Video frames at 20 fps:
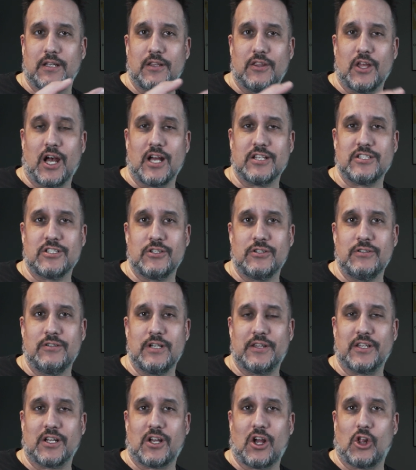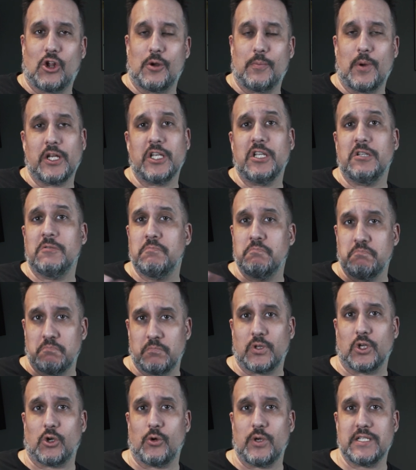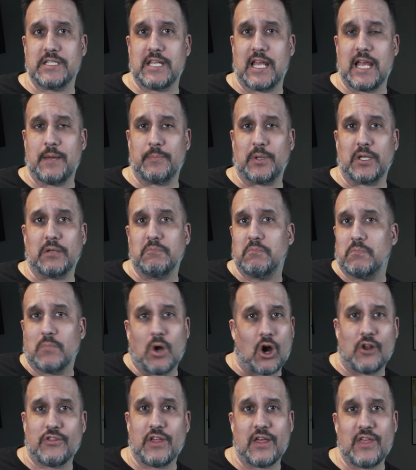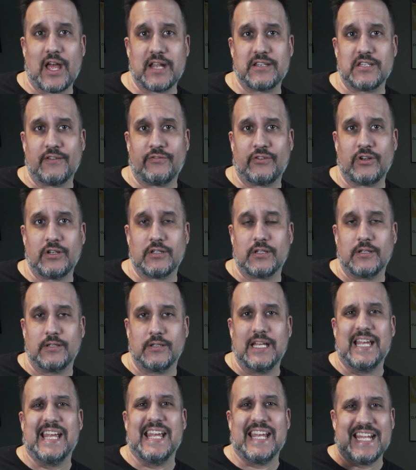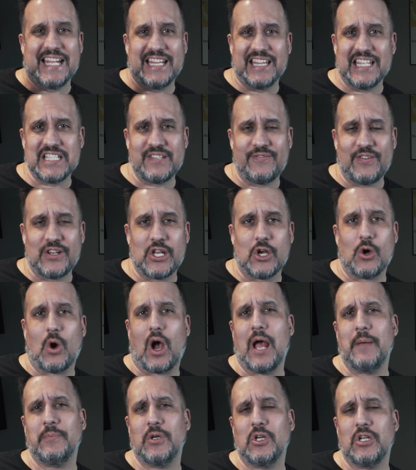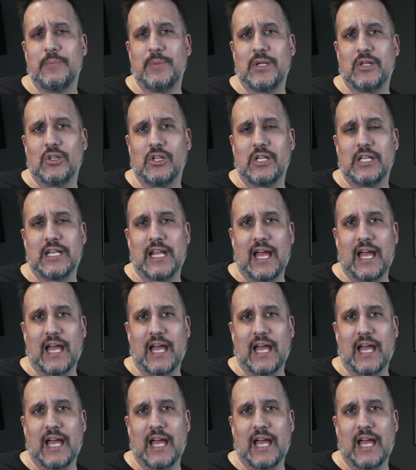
The Hustler and the Color of Money, the Queen's Gambit. Are they that different? In this video, I'm going to be looking